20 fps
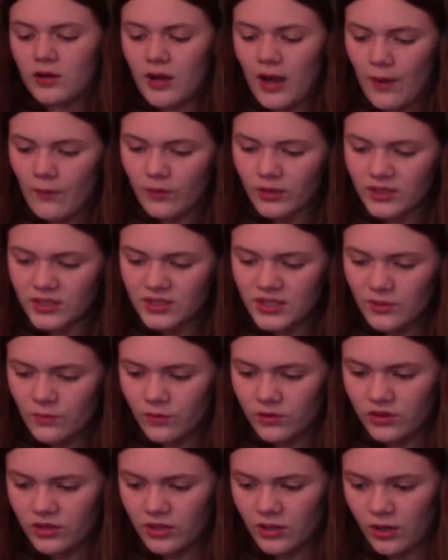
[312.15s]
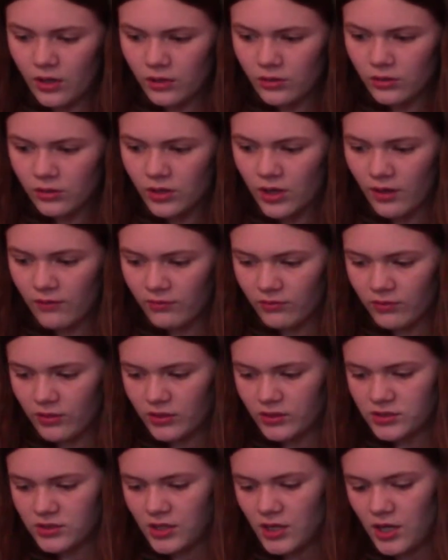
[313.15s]
I want to see what the undercover
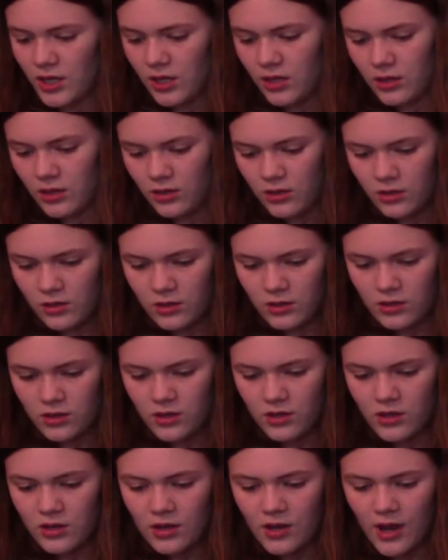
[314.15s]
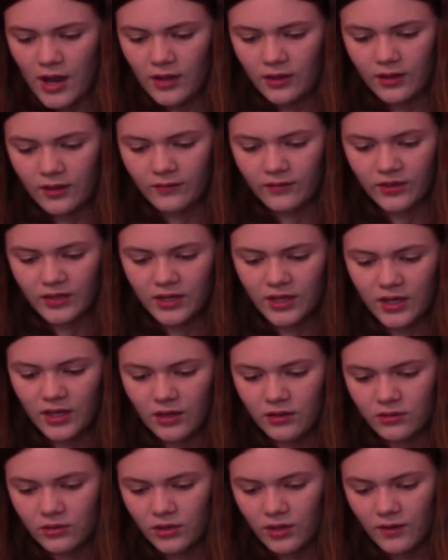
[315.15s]
looks like. I love looking at
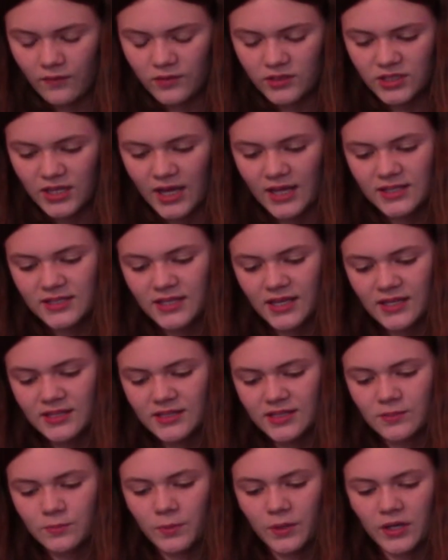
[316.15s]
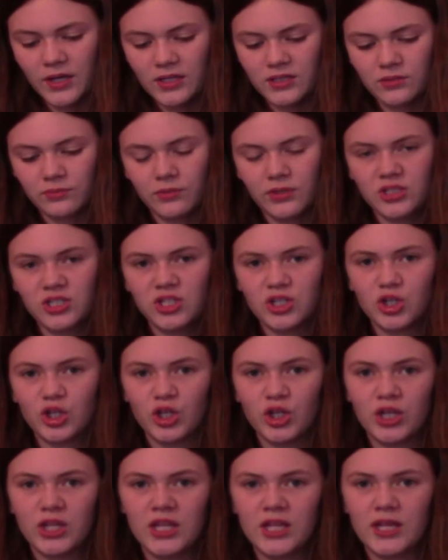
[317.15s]
undercovers. It says this book is
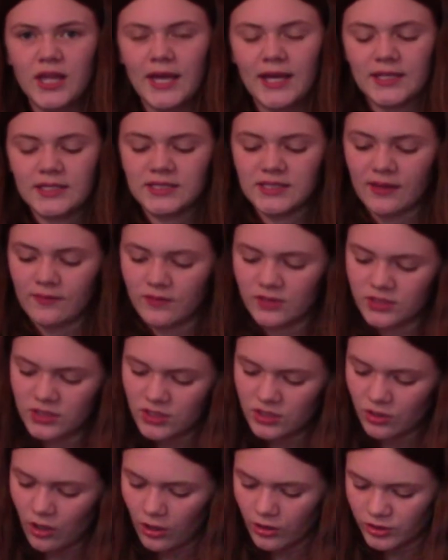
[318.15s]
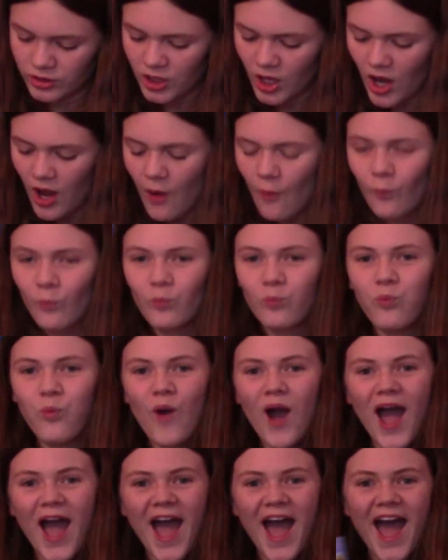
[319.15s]
originally like $17.
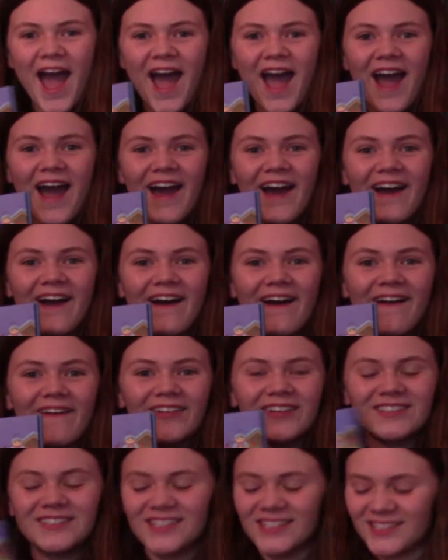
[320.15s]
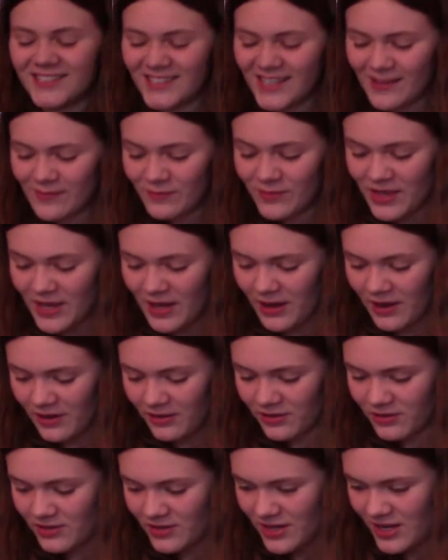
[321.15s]
Wow! It's the same thing
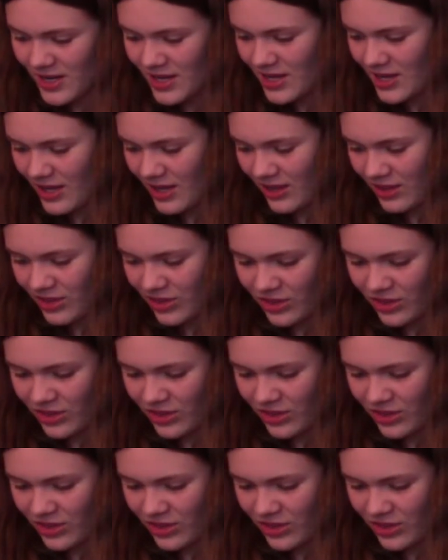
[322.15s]
underneath.